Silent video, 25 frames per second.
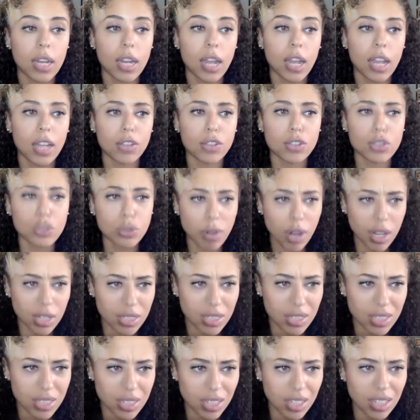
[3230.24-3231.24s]

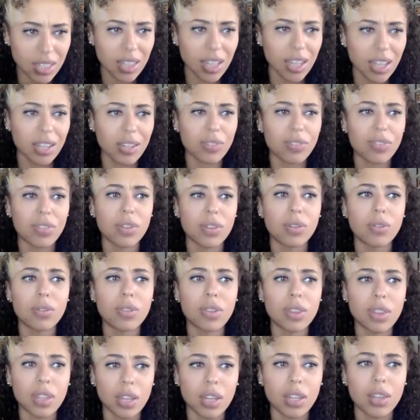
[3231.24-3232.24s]
trusting that if you
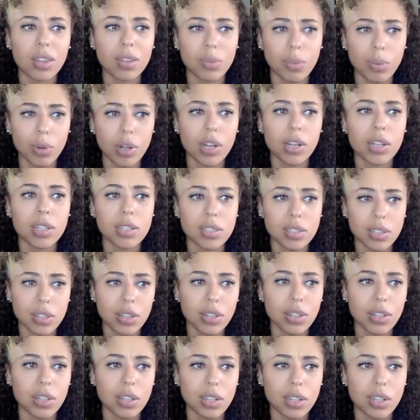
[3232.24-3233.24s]
think the work is
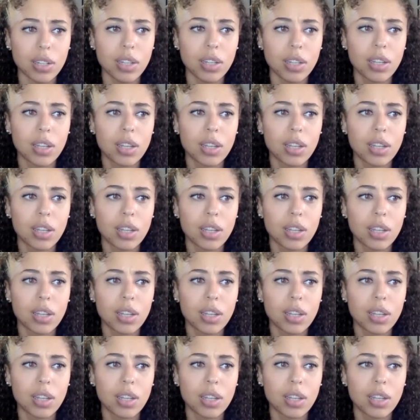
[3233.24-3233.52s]
good,